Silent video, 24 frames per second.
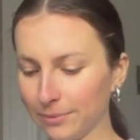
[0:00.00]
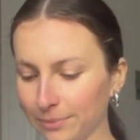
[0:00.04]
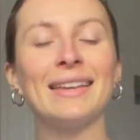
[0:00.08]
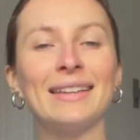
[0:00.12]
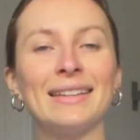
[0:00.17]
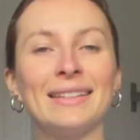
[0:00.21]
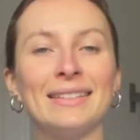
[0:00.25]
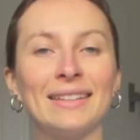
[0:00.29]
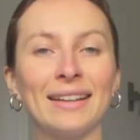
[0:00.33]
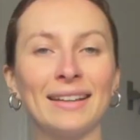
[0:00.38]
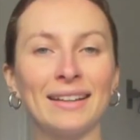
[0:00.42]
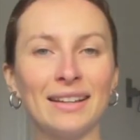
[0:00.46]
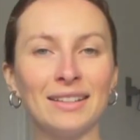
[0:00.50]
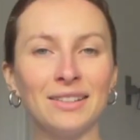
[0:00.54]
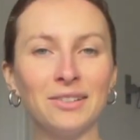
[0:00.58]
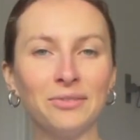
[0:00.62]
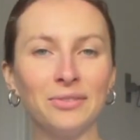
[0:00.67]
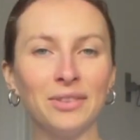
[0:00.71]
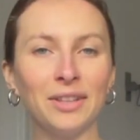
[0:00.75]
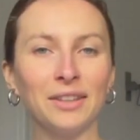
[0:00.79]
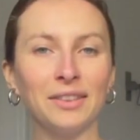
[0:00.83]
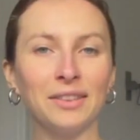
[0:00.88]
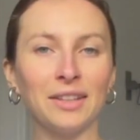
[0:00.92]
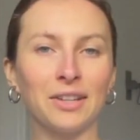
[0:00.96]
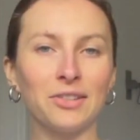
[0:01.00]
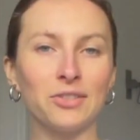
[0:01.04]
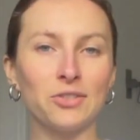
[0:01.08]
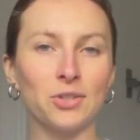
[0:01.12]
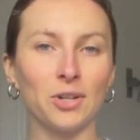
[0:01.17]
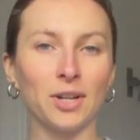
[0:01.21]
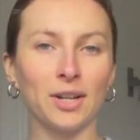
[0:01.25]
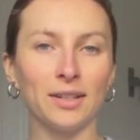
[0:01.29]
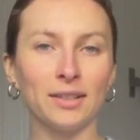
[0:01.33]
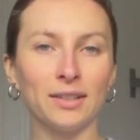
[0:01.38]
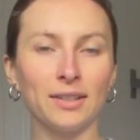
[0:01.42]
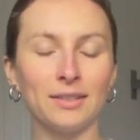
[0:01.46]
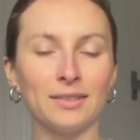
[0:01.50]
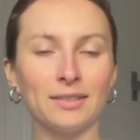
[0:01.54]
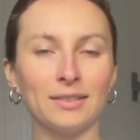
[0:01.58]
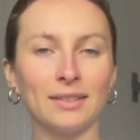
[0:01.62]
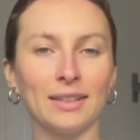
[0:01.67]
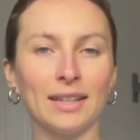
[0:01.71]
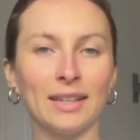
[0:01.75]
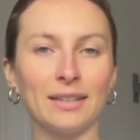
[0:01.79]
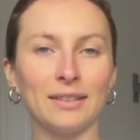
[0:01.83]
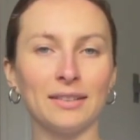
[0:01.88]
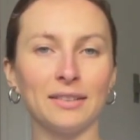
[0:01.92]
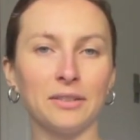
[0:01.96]
And I kind of think that chard
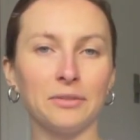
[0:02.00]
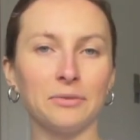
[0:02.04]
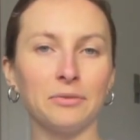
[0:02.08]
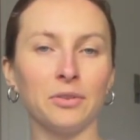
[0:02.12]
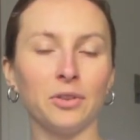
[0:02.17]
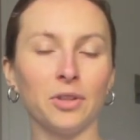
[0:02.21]
doesn't get enough